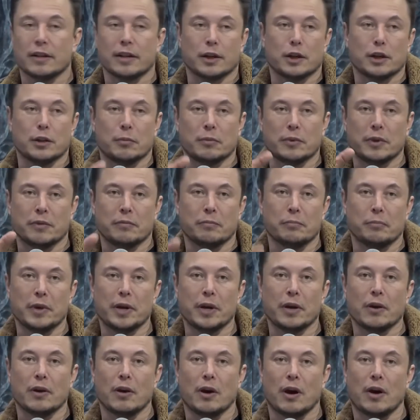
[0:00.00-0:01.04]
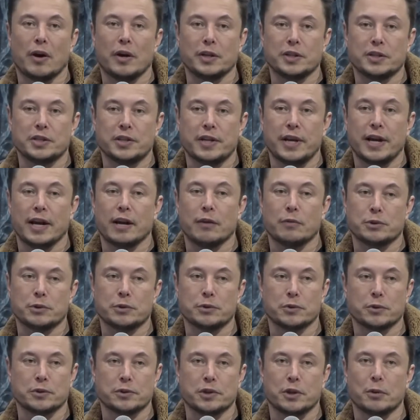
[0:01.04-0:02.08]
Like the big orange tank, which
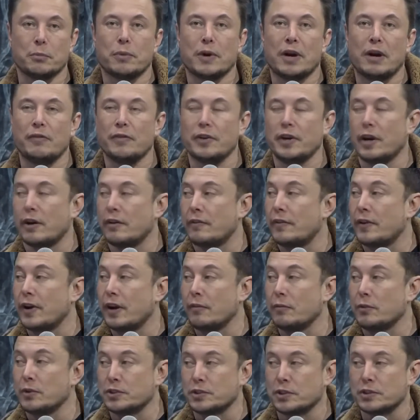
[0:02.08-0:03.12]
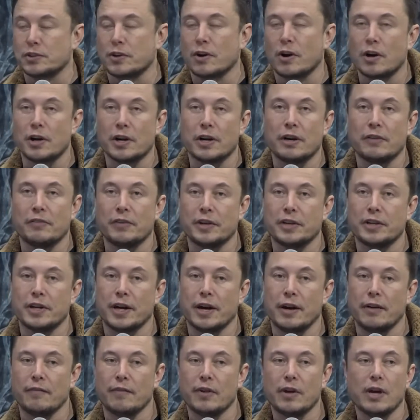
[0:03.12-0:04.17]
was also the primary airframe, was discarded every
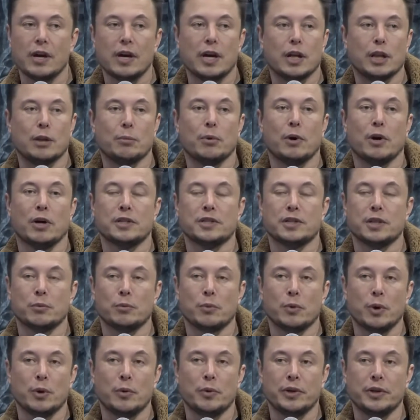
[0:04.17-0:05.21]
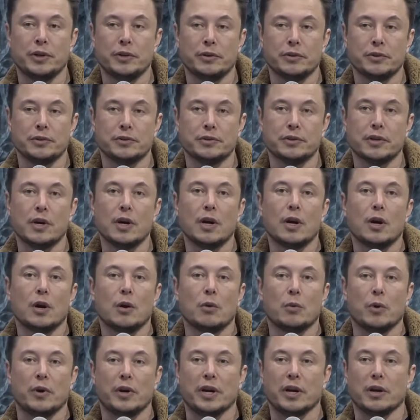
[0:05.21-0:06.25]
time, and the parts that were reused
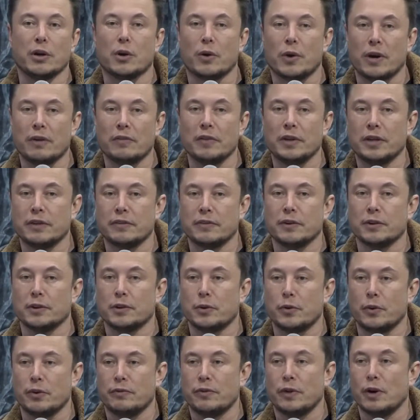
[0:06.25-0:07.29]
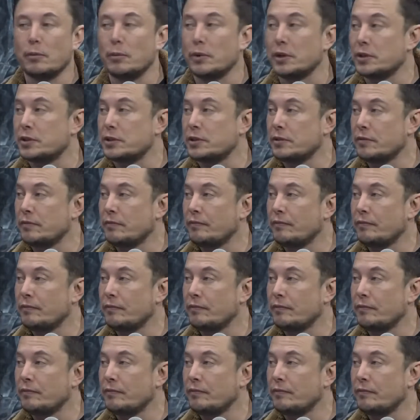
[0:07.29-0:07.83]
were incredibly difficult to refurbish.